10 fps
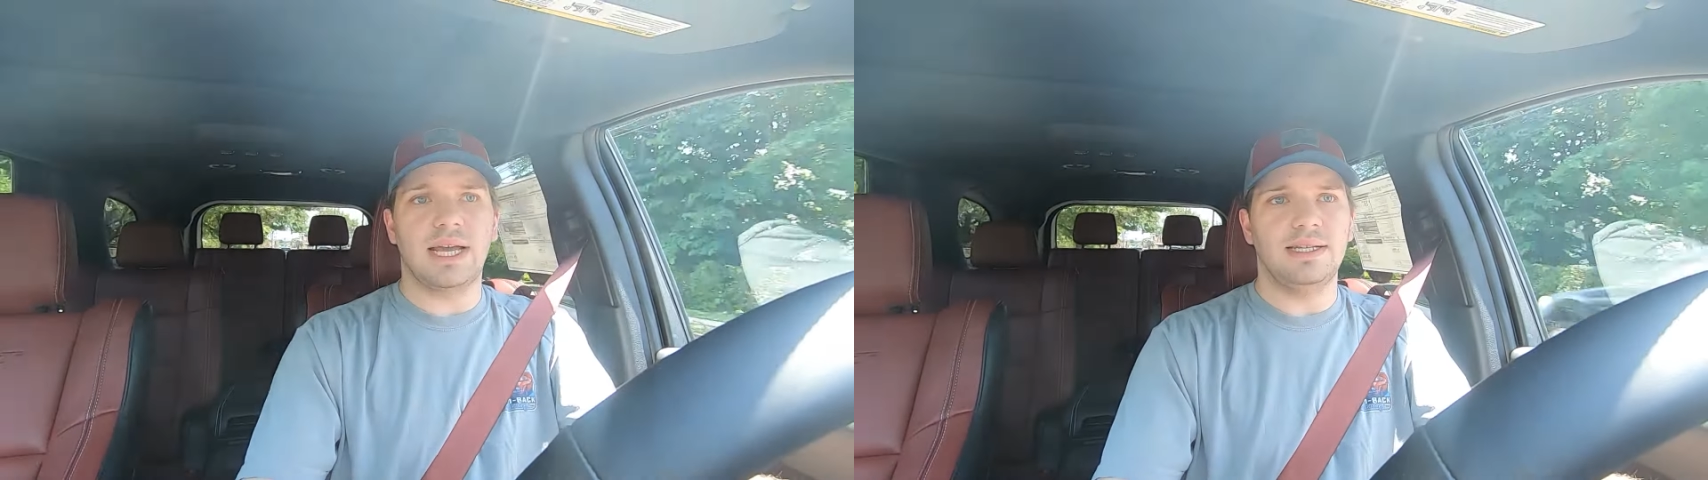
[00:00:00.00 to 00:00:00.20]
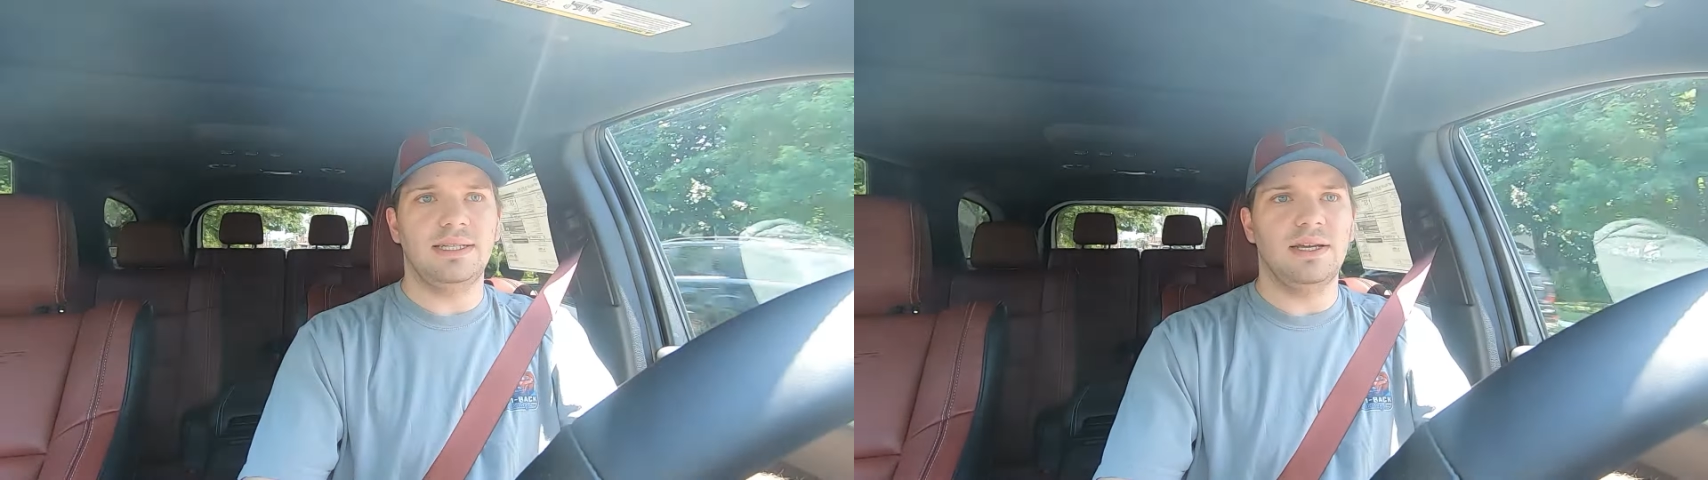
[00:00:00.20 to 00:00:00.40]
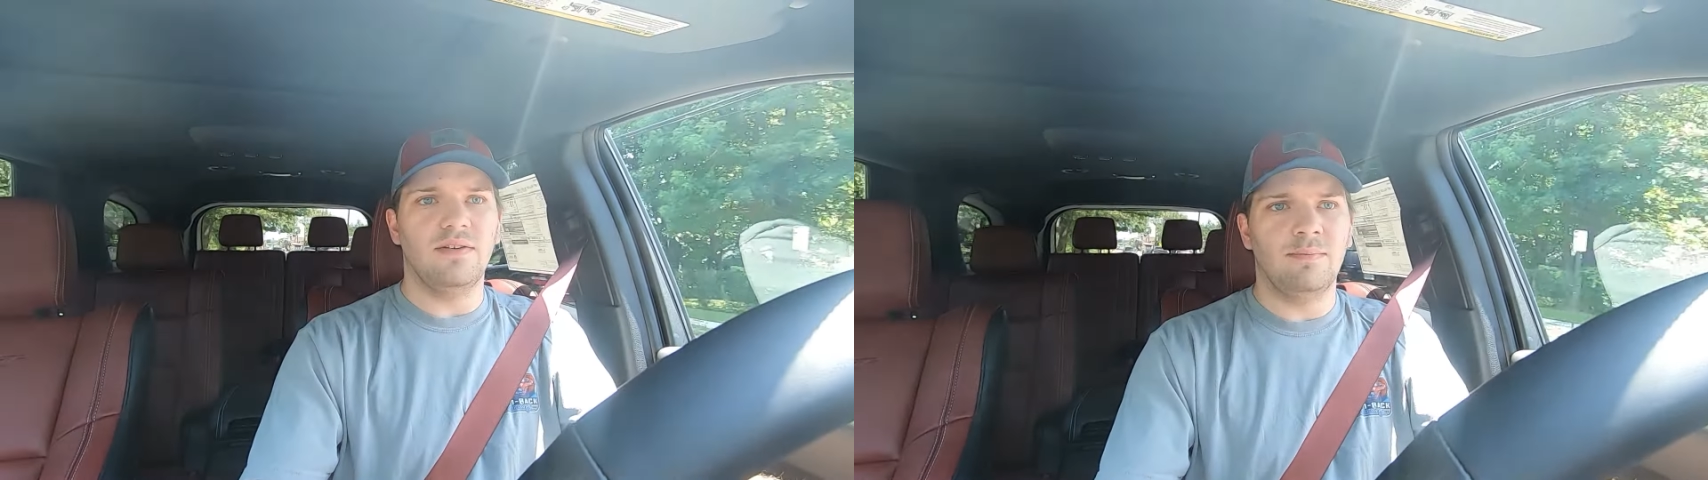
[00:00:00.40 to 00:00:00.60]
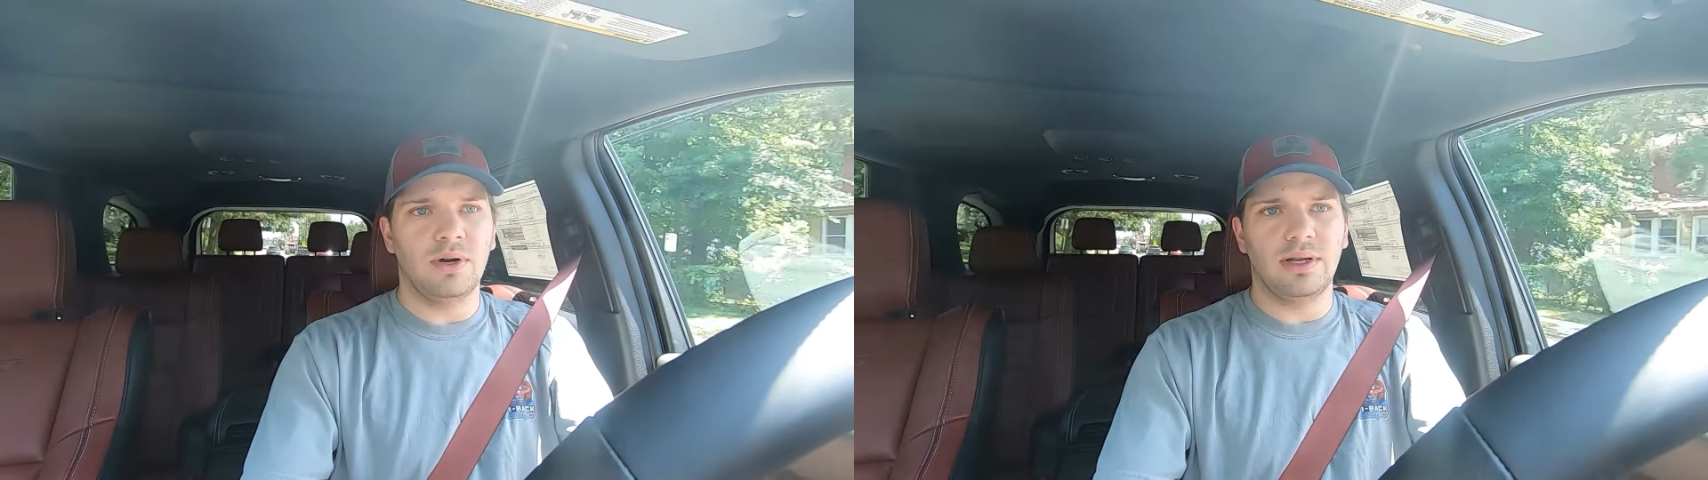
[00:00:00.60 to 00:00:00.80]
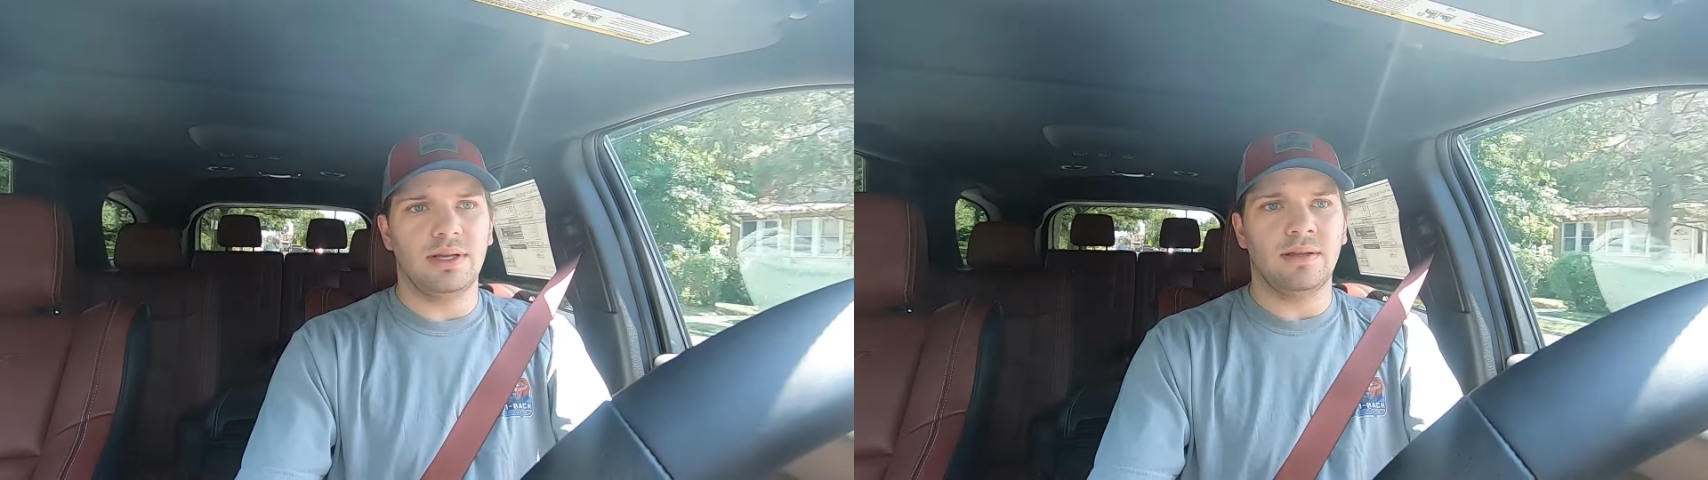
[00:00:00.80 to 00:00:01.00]
idea of
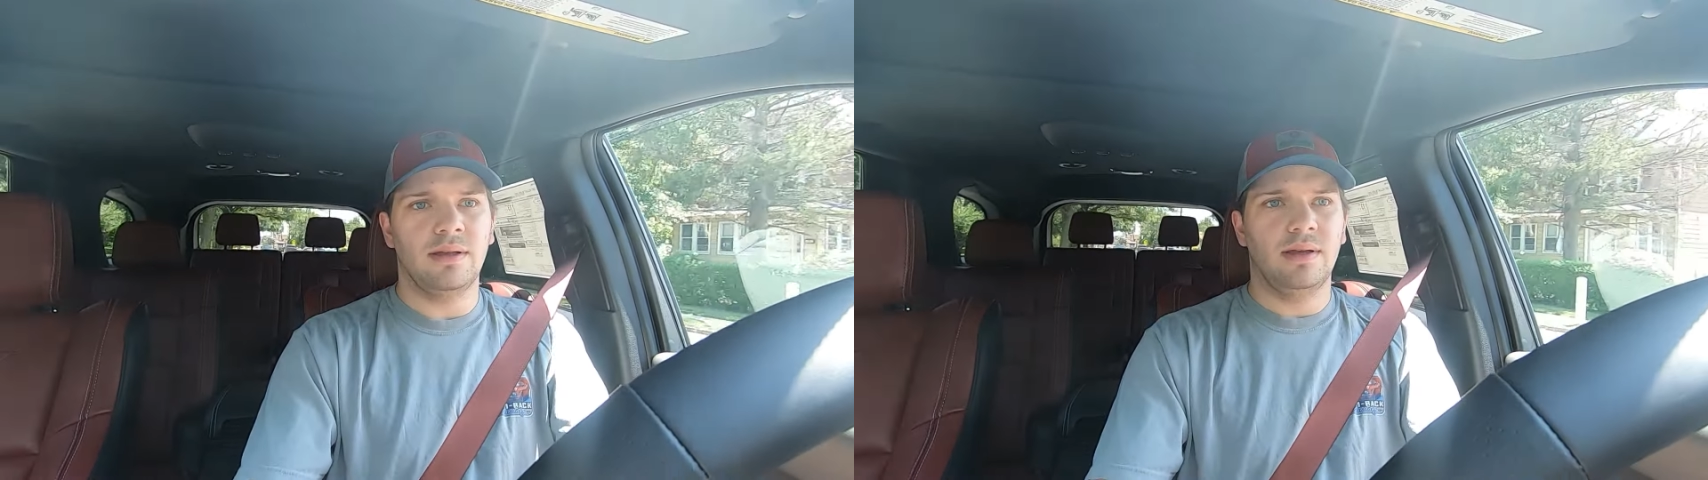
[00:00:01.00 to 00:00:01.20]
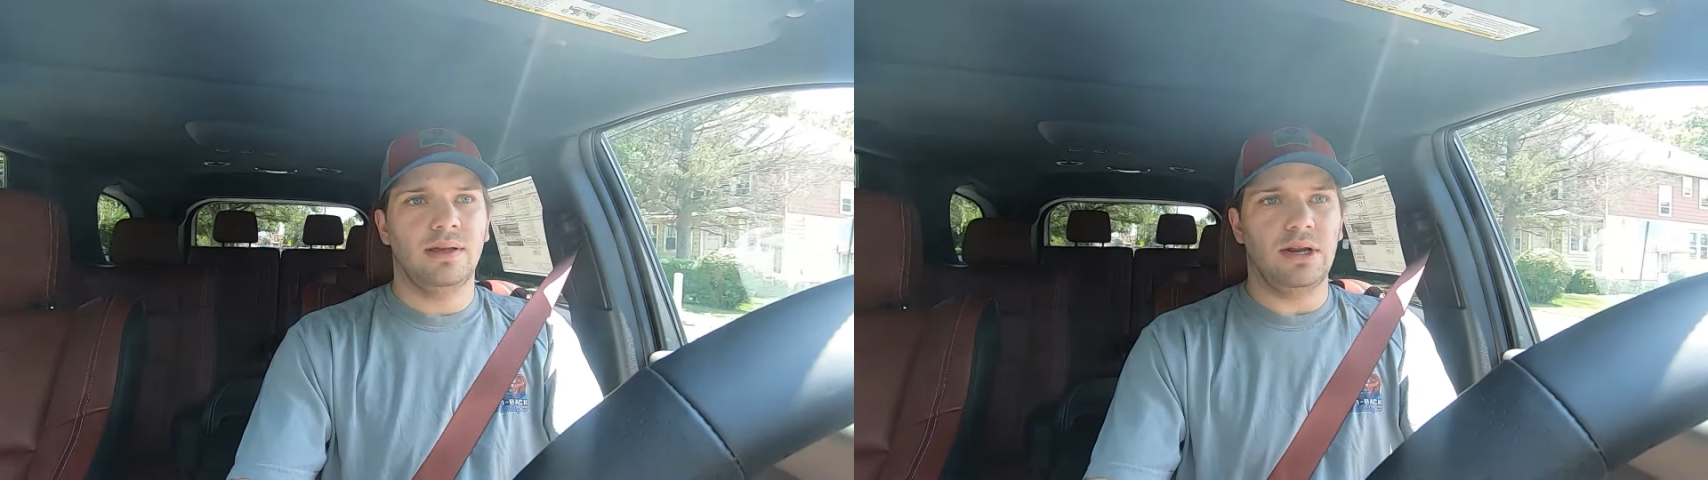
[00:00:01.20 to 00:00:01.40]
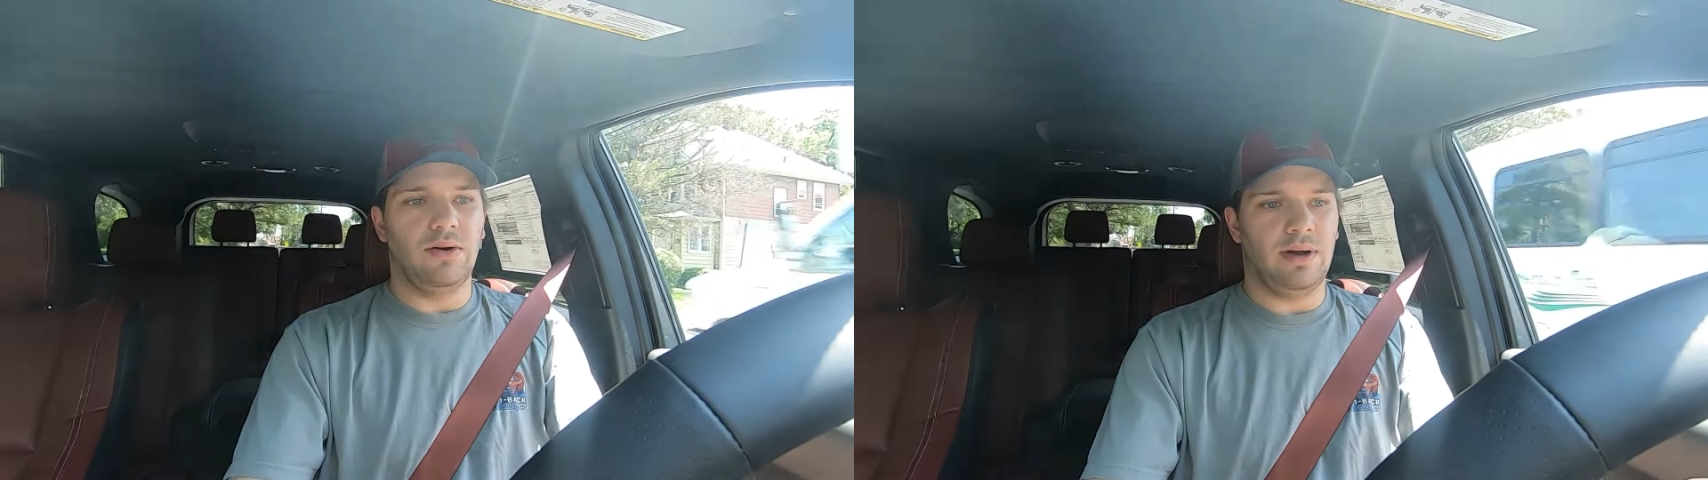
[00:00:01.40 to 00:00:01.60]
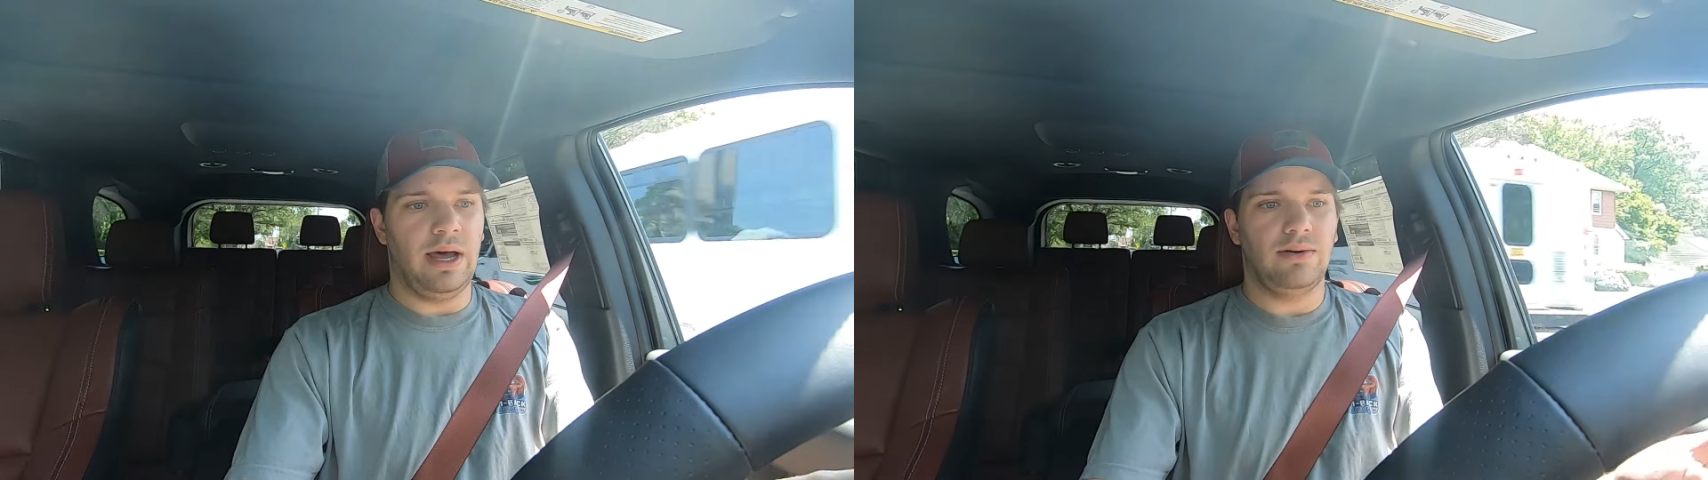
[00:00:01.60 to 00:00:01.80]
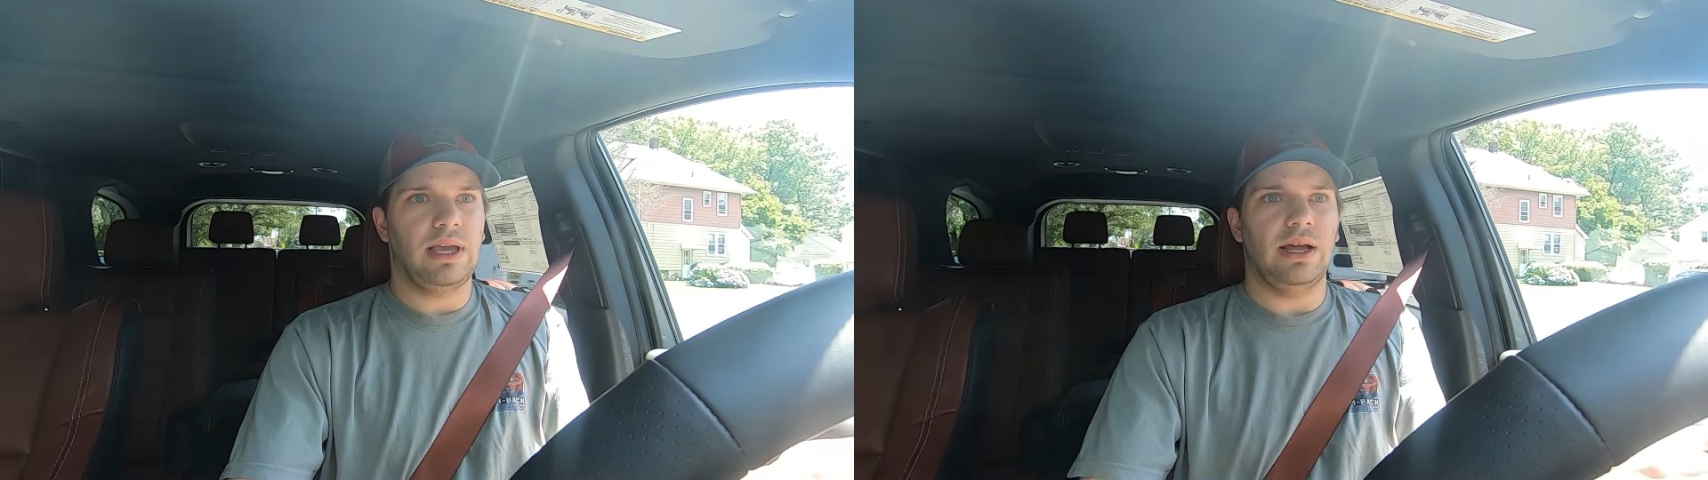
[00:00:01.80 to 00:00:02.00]
putting, you know, a
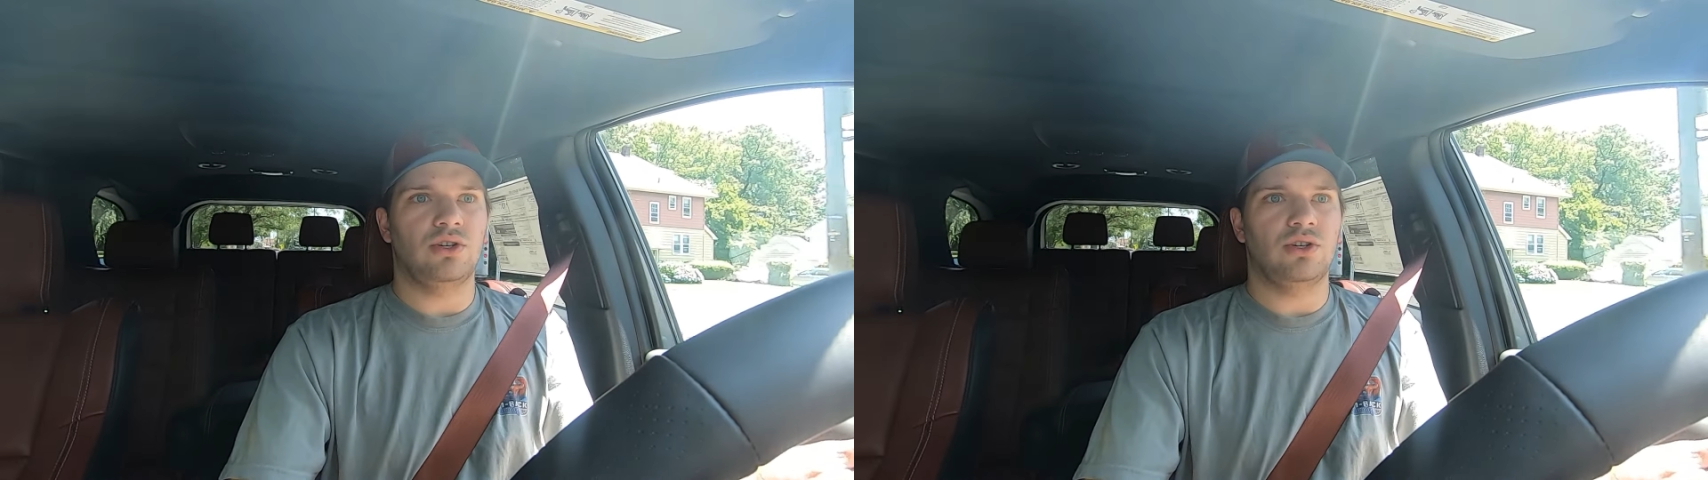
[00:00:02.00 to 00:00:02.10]
Hellcat